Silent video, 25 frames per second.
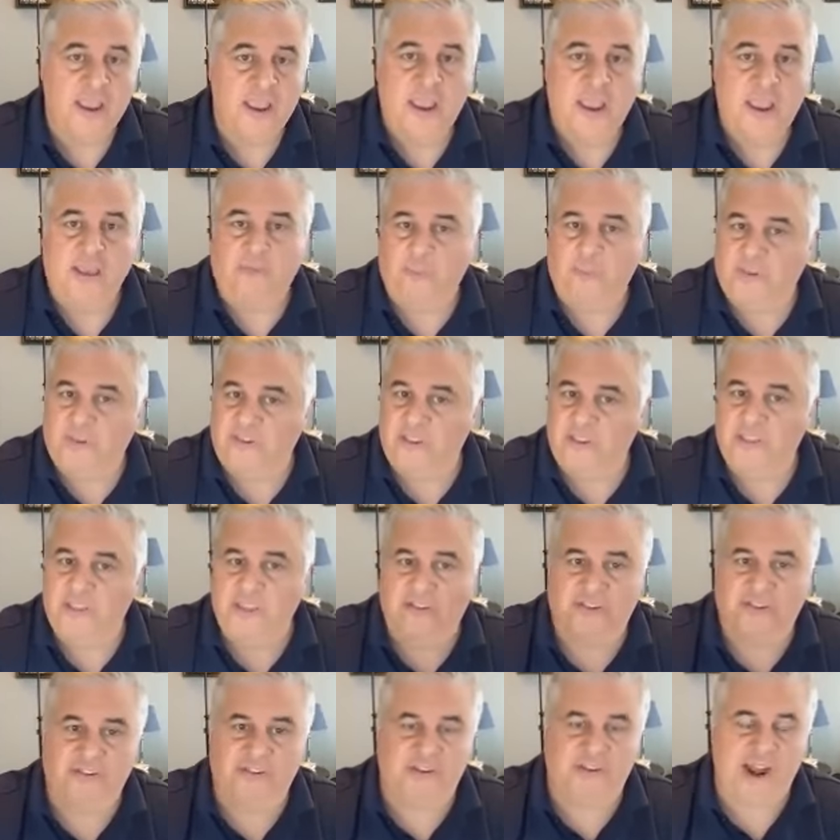If we see
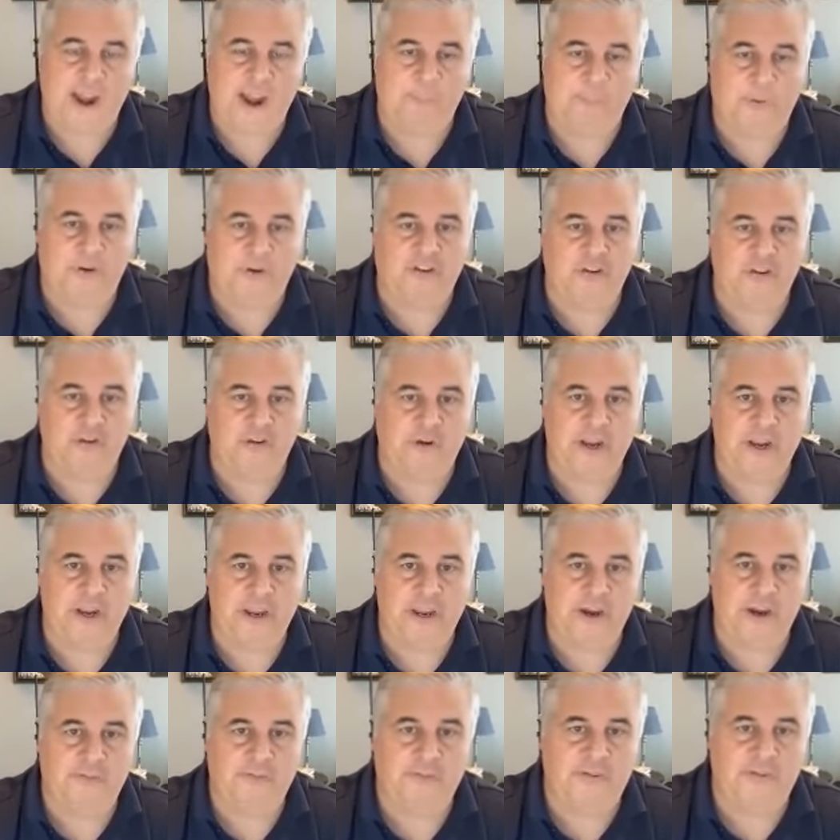this as an opportunity
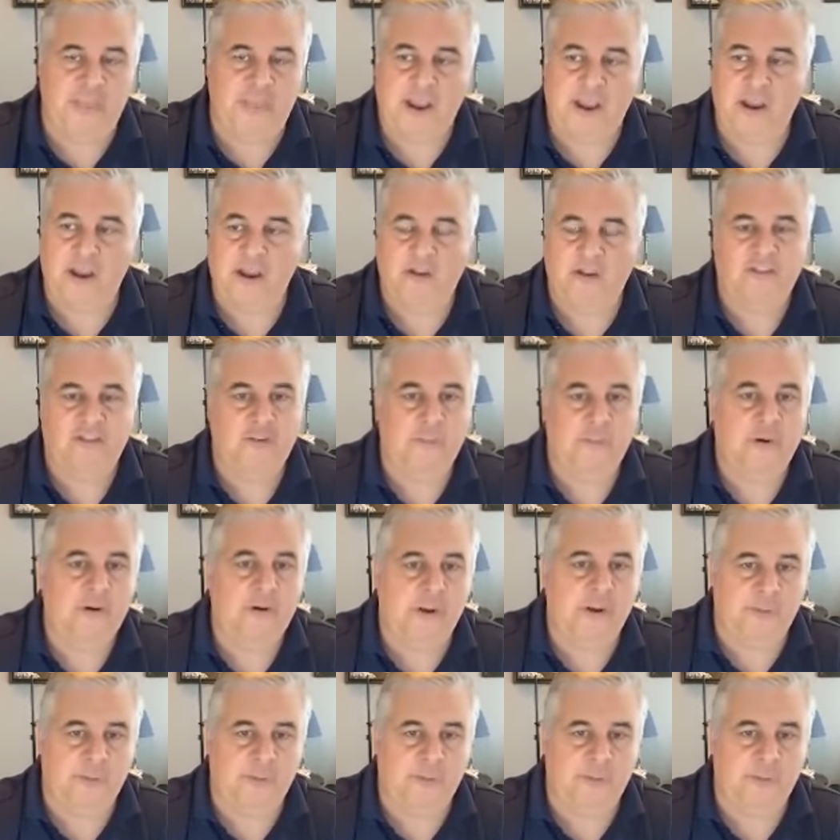year for that customer,